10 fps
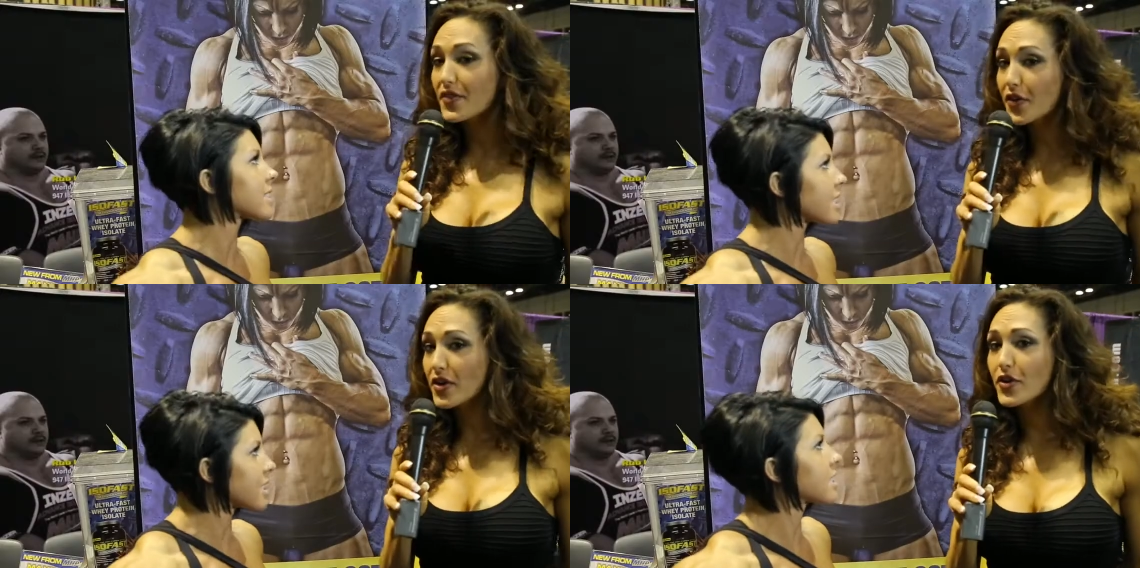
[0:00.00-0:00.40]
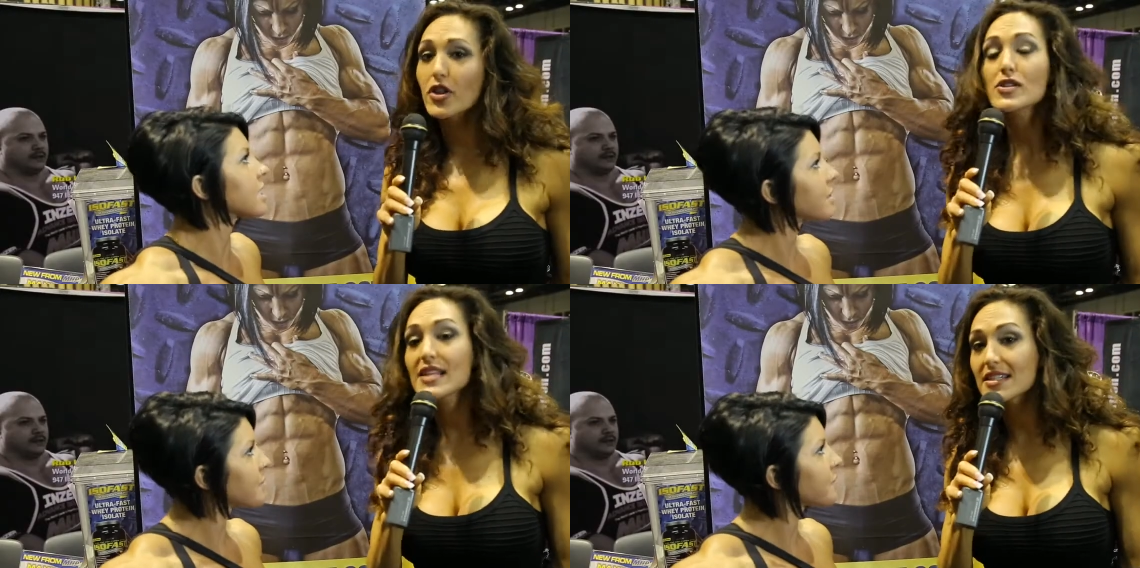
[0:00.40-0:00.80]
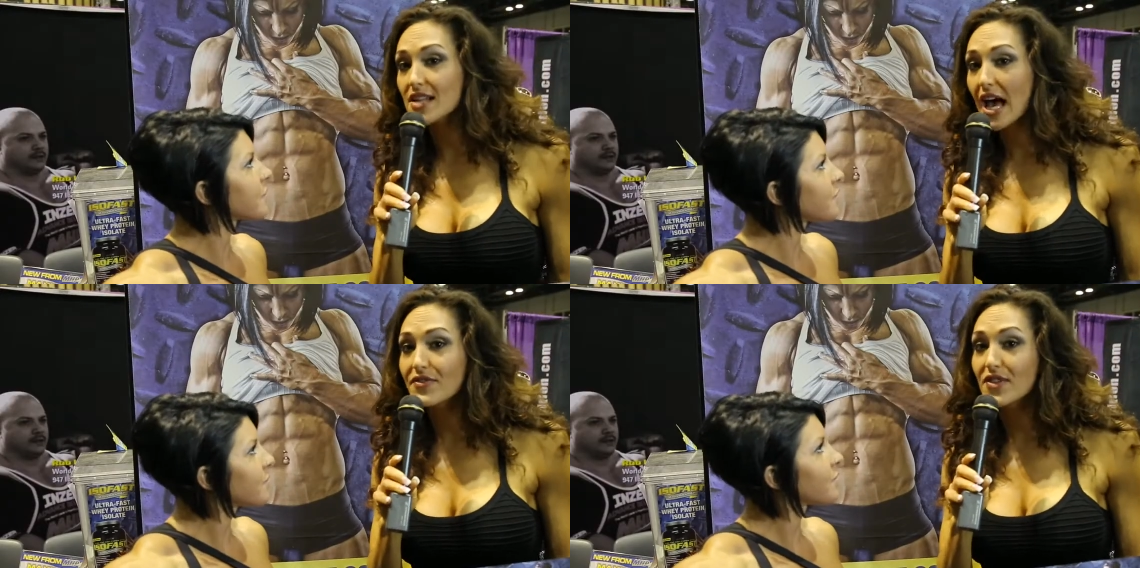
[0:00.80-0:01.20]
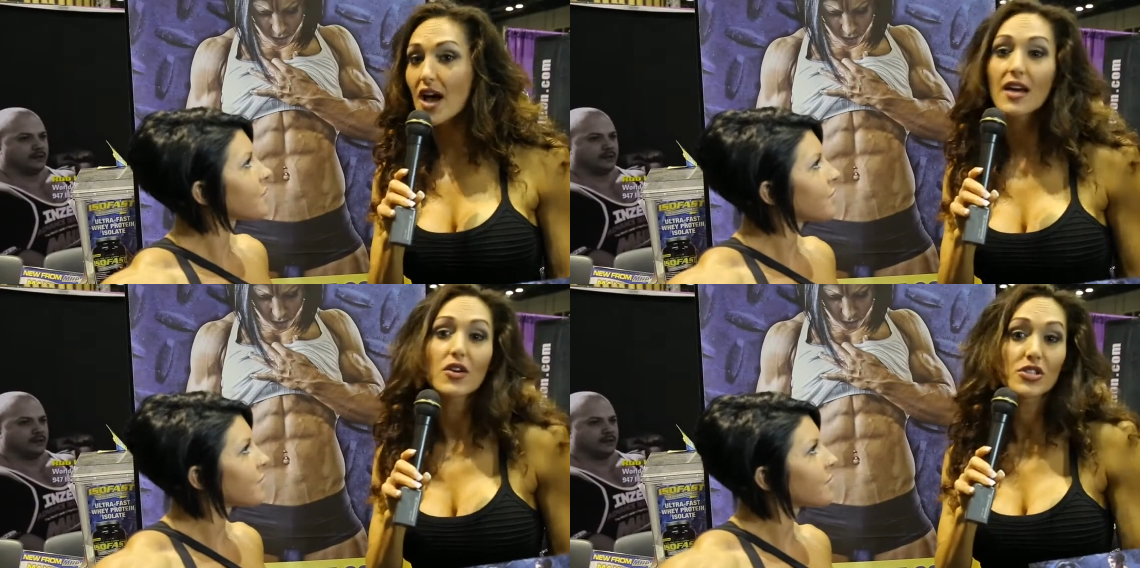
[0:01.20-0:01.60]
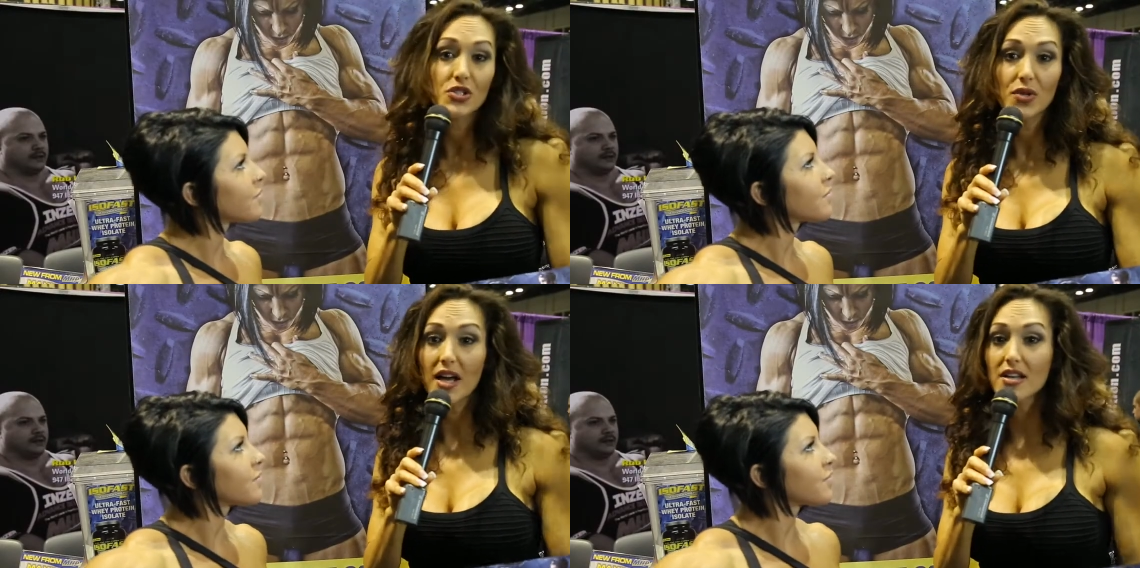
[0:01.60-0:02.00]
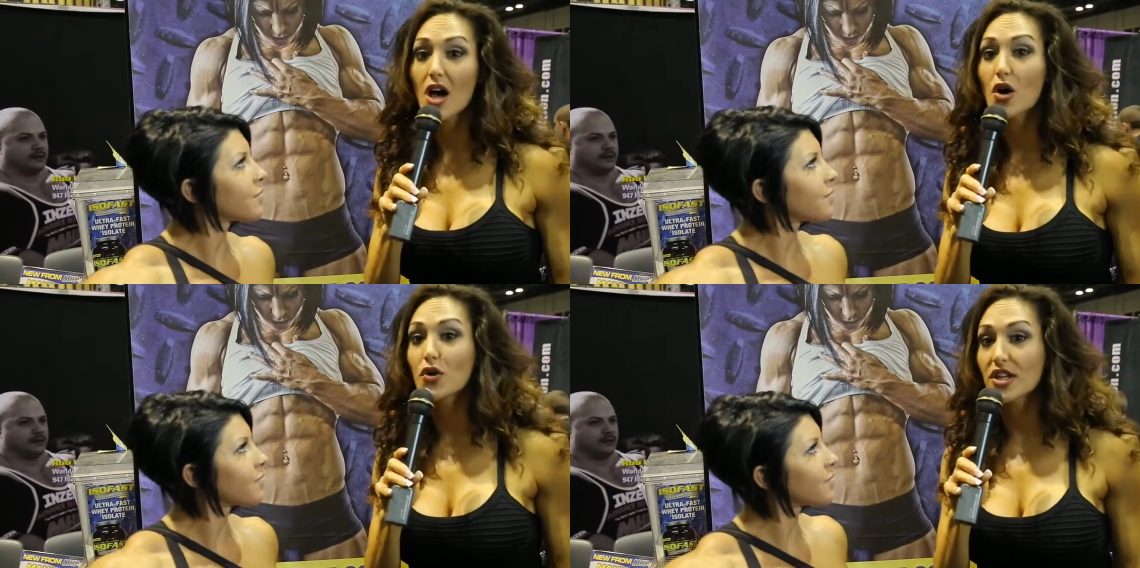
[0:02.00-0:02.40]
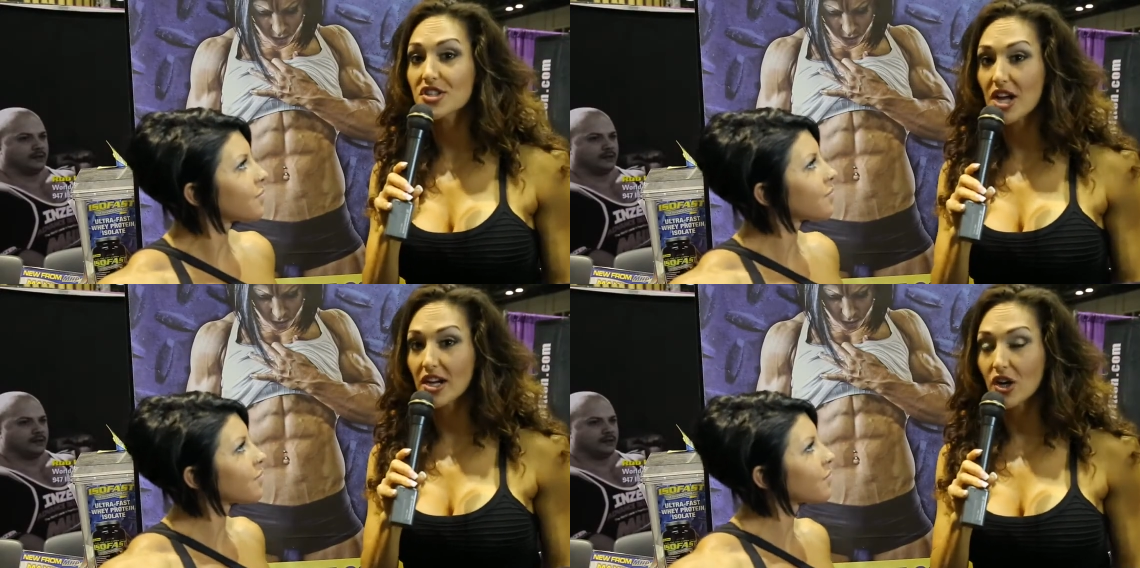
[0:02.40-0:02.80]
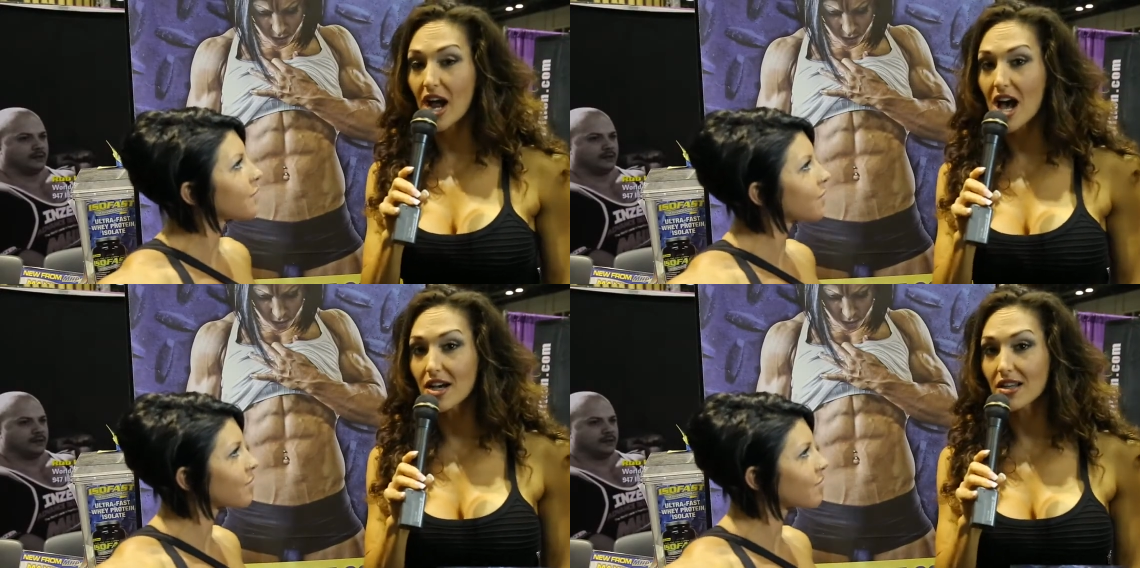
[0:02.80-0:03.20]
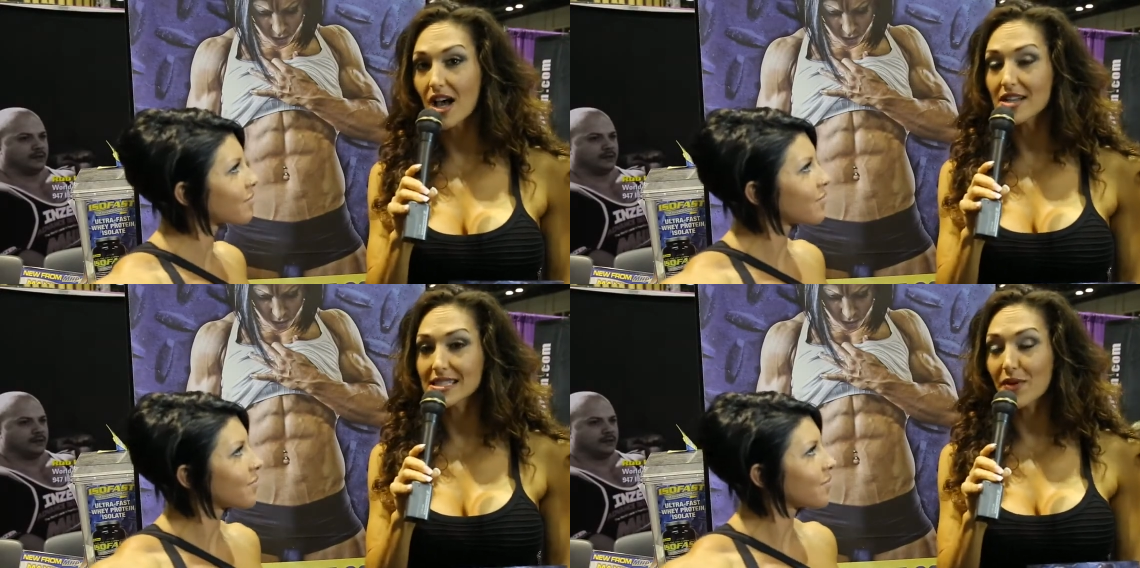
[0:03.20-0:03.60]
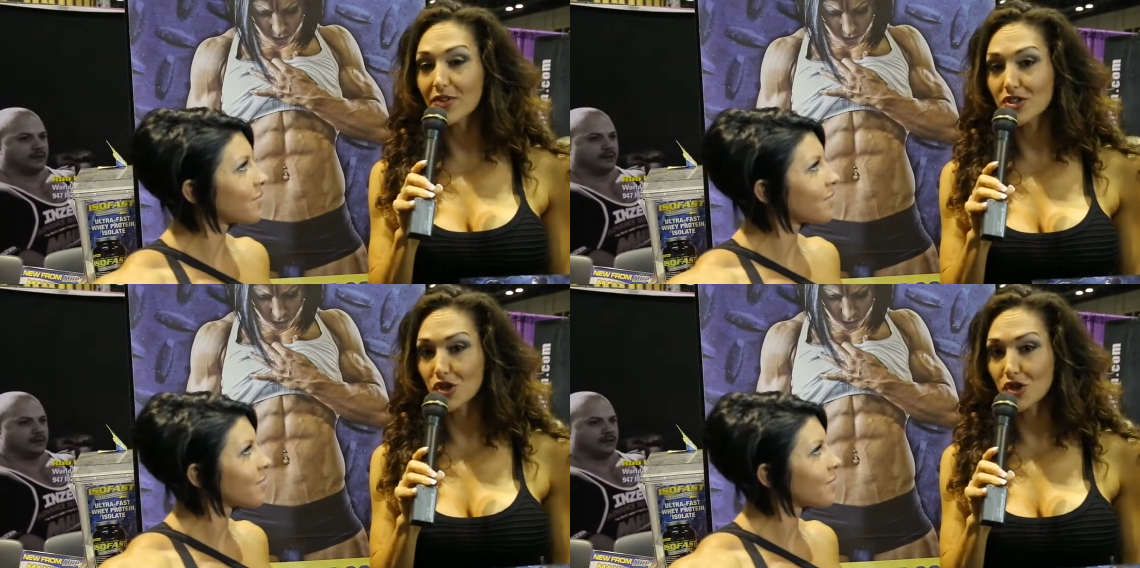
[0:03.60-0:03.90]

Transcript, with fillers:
Speaker 1: for, for those that have not or do not know, you can check her out, uh, some of her